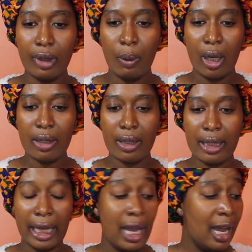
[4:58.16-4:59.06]
What else did
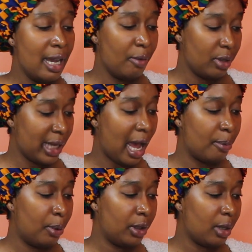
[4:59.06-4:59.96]
they say?
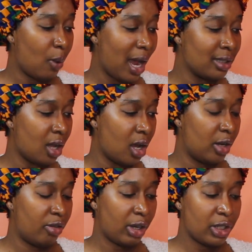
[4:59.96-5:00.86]
yeah, put the wax on
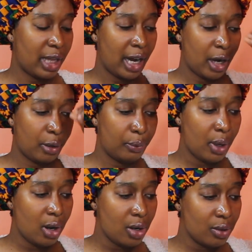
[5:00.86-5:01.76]
in the direction the hair
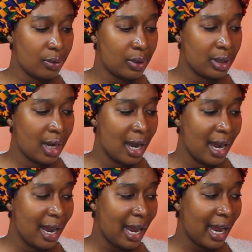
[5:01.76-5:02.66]
grows.
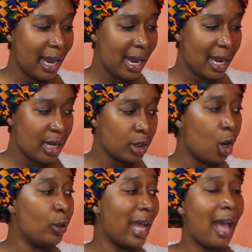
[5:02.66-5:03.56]
And
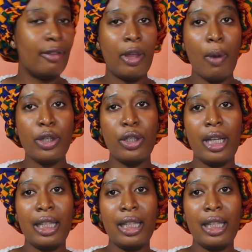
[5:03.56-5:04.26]
oh yeah, they want you to